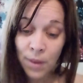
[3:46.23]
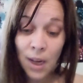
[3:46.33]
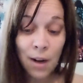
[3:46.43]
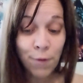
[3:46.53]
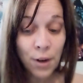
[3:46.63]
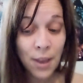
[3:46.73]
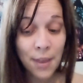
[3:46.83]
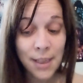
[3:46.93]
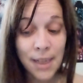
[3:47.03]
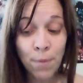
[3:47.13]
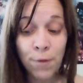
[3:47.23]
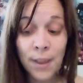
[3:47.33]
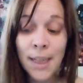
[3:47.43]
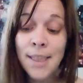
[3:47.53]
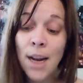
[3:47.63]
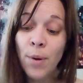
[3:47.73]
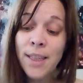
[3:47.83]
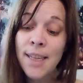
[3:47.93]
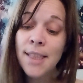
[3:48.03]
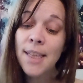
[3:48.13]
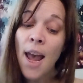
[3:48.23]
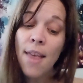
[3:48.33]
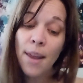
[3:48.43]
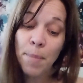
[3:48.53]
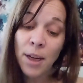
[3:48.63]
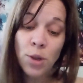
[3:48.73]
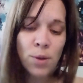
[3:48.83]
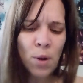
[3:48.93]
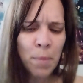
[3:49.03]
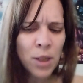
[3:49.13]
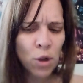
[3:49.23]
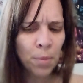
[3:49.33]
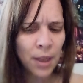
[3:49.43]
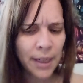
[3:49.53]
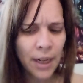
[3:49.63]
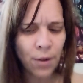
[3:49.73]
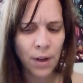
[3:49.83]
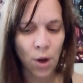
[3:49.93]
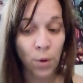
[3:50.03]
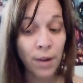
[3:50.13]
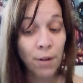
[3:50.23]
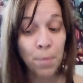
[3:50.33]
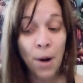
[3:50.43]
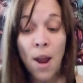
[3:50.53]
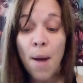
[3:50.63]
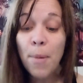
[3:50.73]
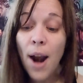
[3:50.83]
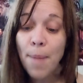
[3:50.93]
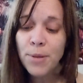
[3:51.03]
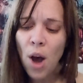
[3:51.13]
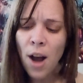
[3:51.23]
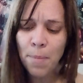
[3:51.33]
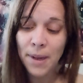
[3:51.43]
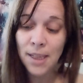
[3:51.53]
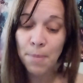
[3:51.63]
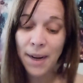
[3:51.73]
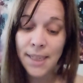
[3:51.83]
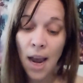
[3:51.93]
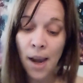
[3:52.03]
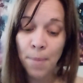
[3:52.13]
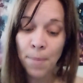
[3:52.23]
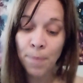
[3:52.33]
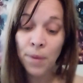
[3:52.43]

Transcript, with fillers: Yet I fear that the same feelings now exist that made you so miserable a year ago, even perhaps augmented by time.